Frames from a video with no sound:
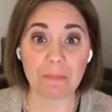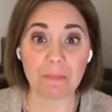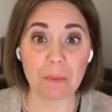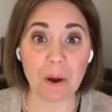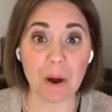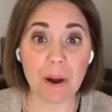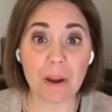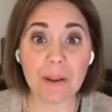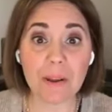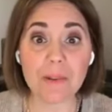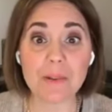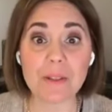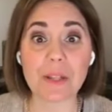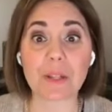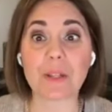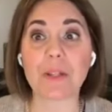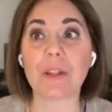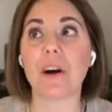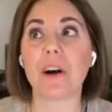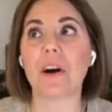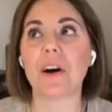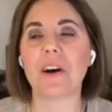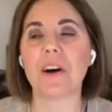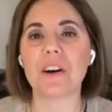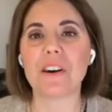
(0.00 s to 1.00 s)
Probably was a
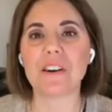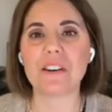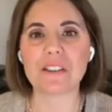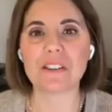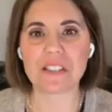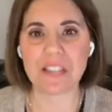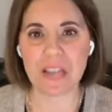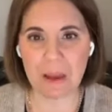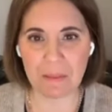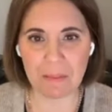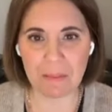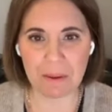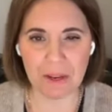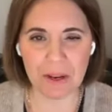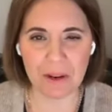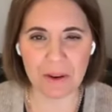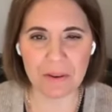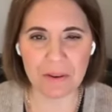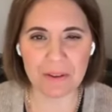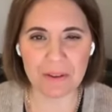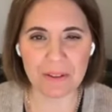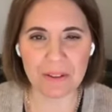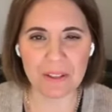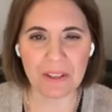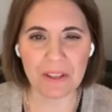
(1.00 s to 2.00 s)
long time
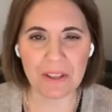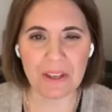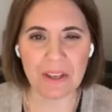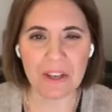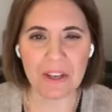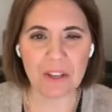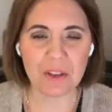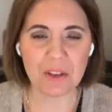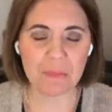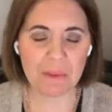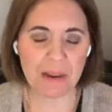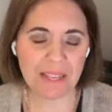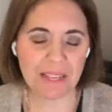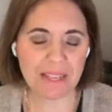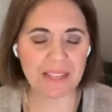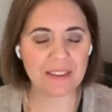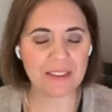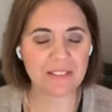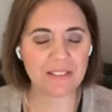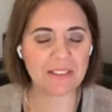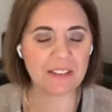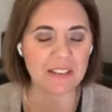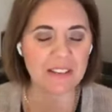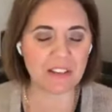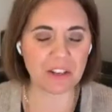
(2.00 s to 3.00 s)
ago. You might
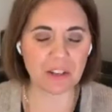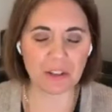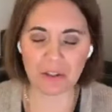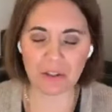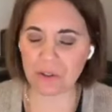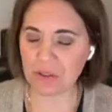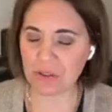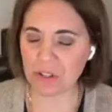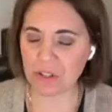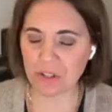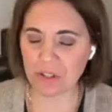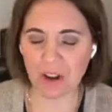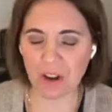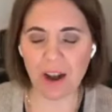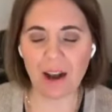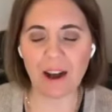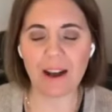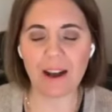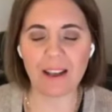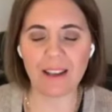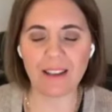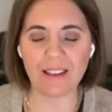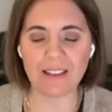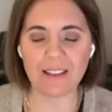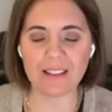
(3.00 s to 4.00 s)
even need to close your
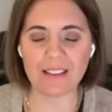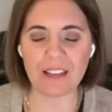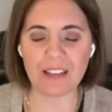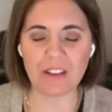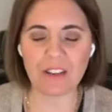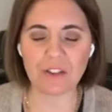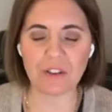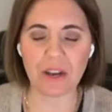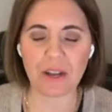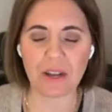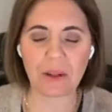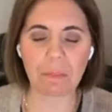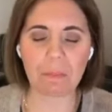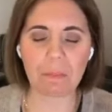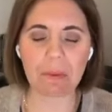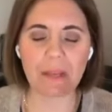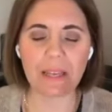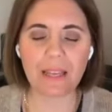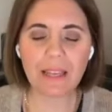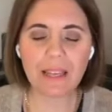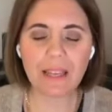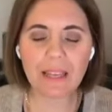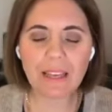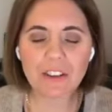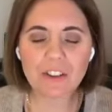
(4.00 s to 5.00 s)
eyes and try to
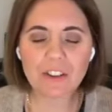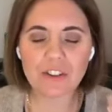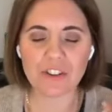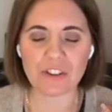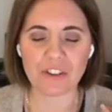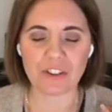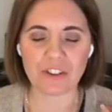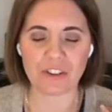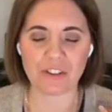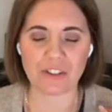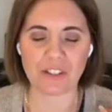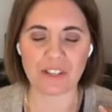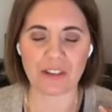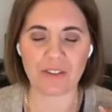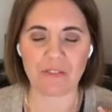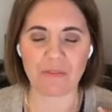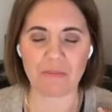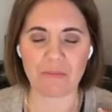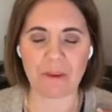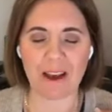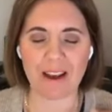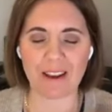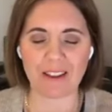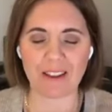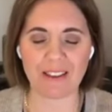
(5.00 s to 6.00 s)
picture yourself
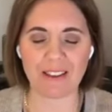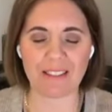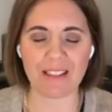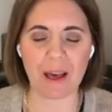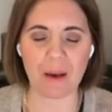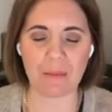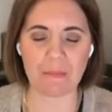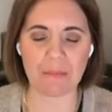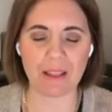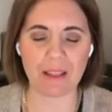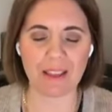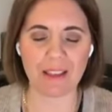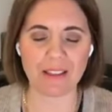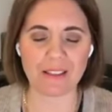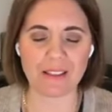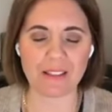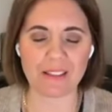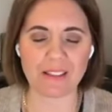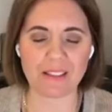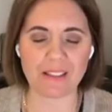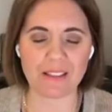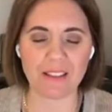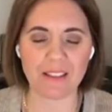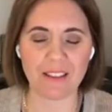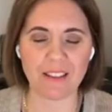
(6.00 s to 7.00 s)
back in that place.
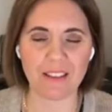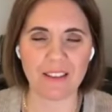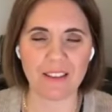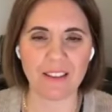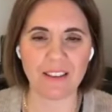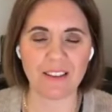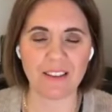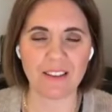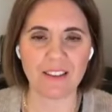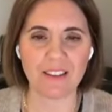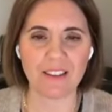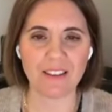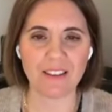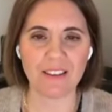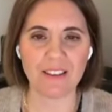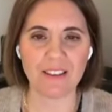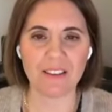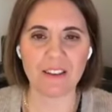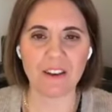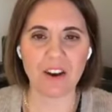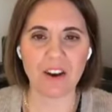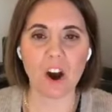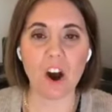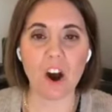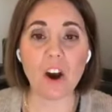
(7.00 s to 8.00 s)

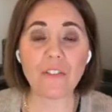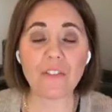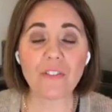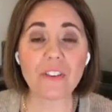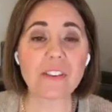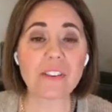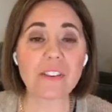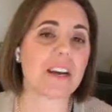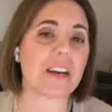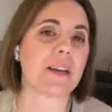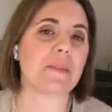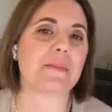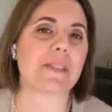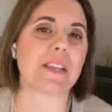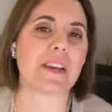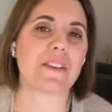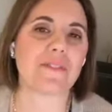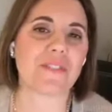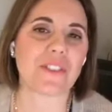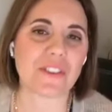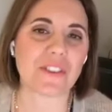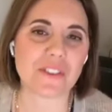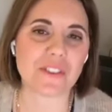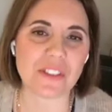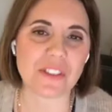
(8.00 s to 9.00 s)
Oftentimes,
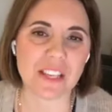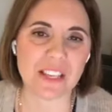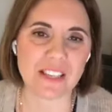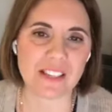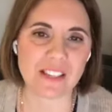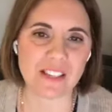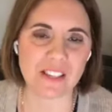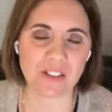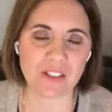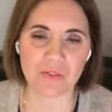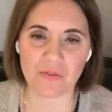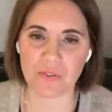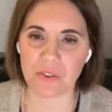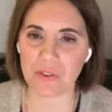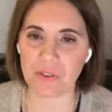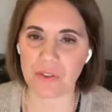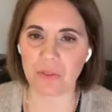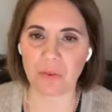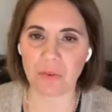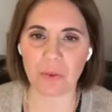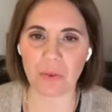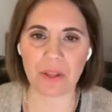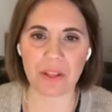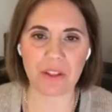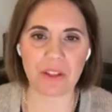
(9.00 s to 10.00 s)
that first kiss is
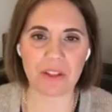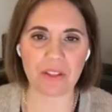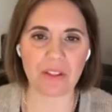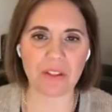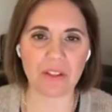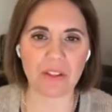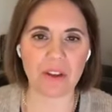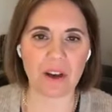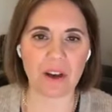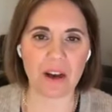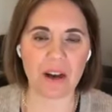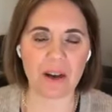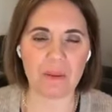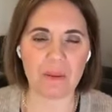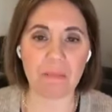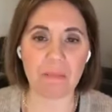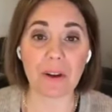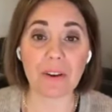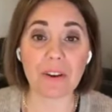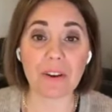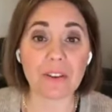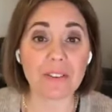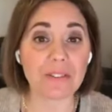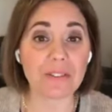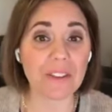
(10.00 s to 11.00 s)
filled with
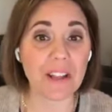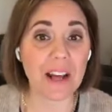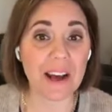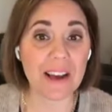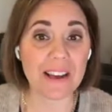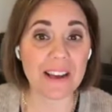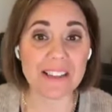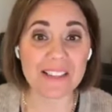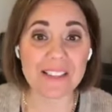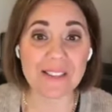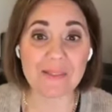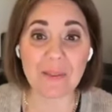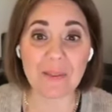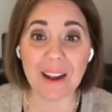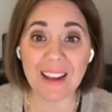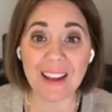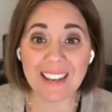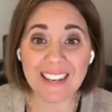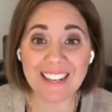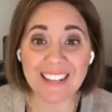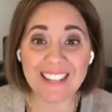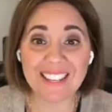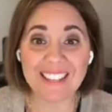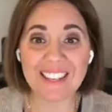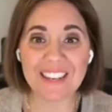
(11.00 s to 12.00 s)
butterflies,
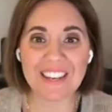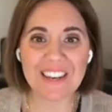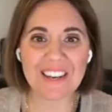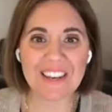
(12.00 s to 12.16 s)
right?